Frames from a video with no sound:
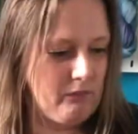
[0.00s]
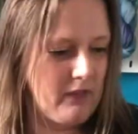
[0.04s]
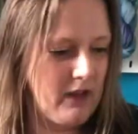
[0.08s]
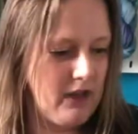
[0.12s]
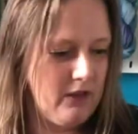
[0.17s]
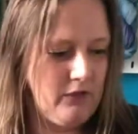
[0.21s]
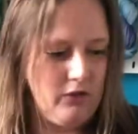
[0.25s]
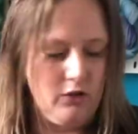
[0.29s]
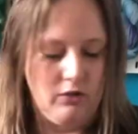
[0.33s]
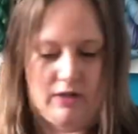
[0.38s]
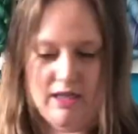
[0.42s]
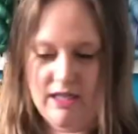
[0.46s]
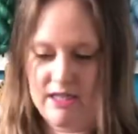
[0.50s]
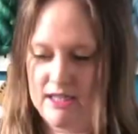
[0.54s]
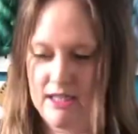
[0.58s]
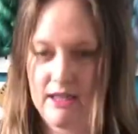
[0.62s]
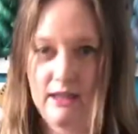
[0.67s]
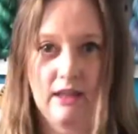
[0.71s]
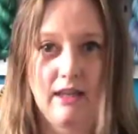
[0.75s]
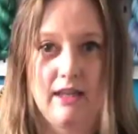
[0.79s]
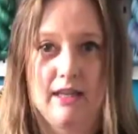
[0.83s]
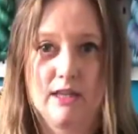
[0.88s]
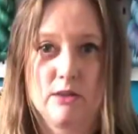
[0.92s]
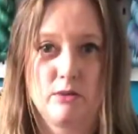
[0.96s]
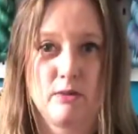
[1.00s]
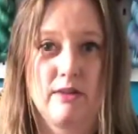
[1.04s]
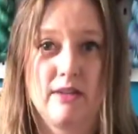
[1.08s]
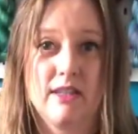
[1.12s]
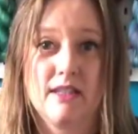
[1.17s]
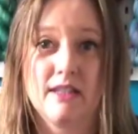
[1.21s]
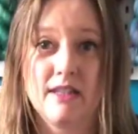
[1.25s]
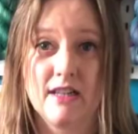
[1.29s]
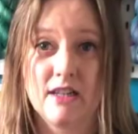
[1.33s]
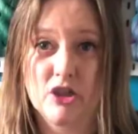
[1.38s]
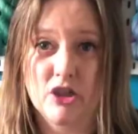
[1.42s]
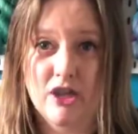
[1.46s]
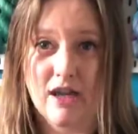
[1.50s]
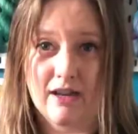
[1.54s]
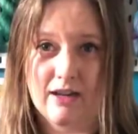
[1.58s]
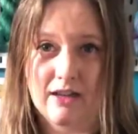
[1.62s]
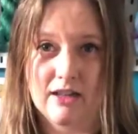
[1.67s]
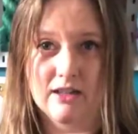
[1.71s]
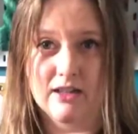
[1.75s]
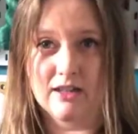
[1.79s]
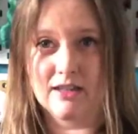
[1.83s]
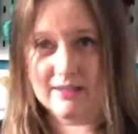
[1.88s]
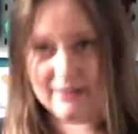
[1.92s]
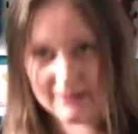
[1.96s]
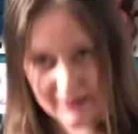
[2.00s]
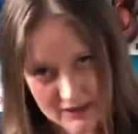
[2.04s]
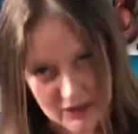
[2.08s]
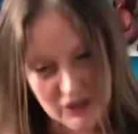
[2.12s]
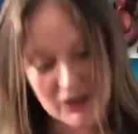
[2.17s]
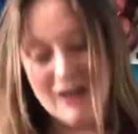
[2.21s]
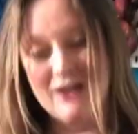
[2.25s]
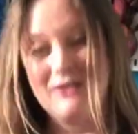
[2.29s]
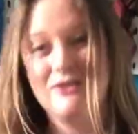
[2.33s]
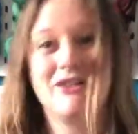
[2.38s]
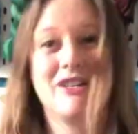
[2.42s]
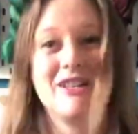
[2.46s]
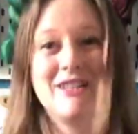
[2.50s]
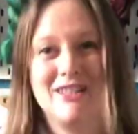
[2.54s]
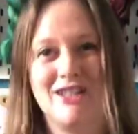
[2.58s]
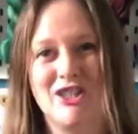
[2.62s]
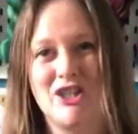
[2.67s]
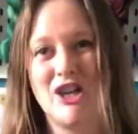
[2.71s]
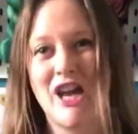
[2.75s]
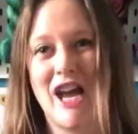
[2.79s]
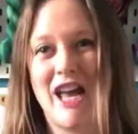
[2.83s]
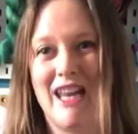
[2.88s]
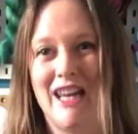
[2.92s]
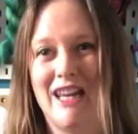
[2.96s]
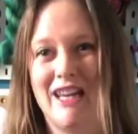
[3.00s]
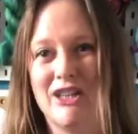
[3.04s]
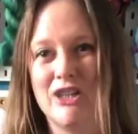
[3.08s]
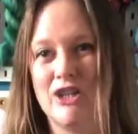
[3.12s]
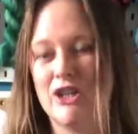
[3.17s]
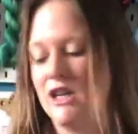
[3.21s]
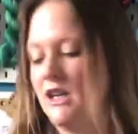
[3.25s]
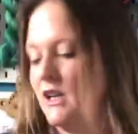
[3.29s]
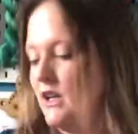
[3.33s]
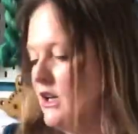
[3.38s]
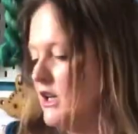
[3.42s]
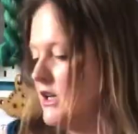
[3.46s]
if you're knitting things where the stitch count doesn't change.